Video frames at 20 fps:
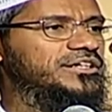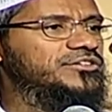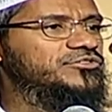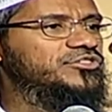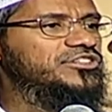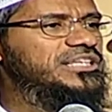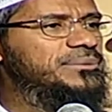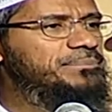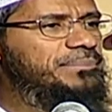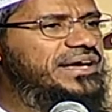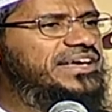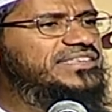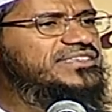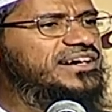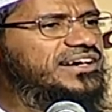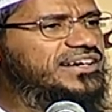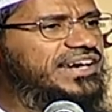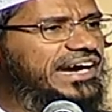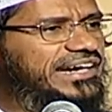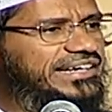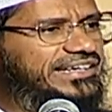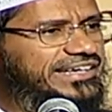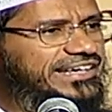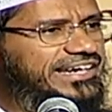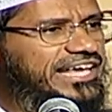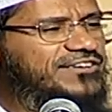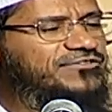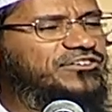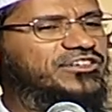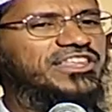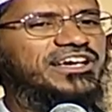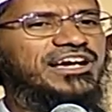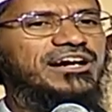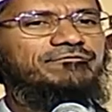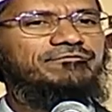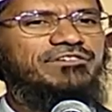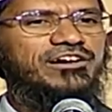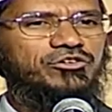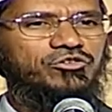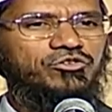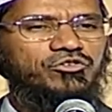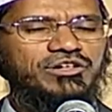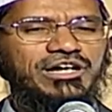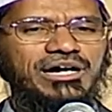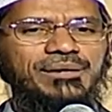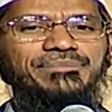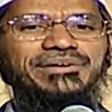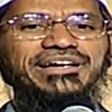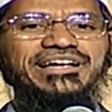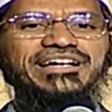So the major criteria for the comforter to come